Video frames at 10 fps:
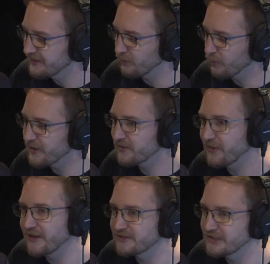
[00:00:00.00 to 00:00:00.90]
weird
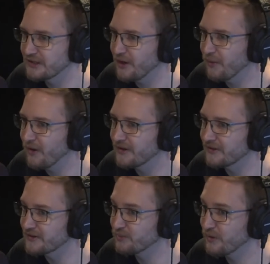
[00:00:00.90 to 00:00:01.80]
things that go on in
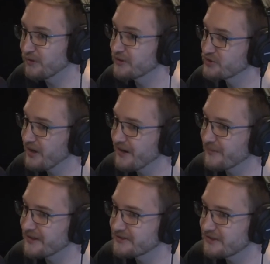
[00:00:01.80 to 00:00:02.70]
this world and try to
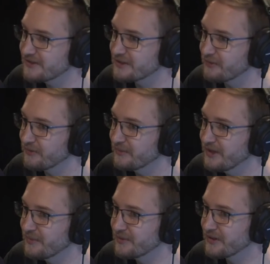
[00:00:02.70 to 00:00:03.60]
make sense of them,
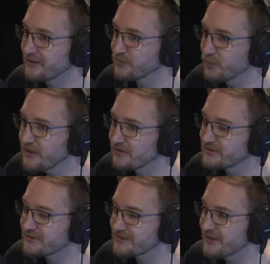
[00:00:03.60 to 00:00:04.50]
because we are
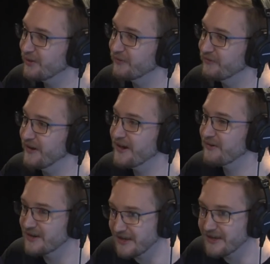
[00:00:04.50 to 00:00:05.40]
still
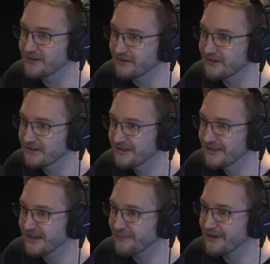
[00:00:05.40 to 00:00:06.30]
very ignorant.
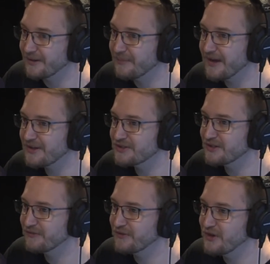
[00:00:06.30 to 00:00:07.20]
I mean, imagine
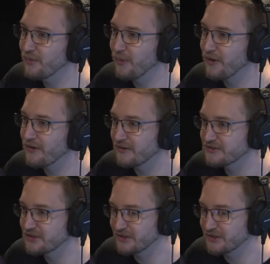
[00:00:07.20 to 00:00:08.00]
if you were to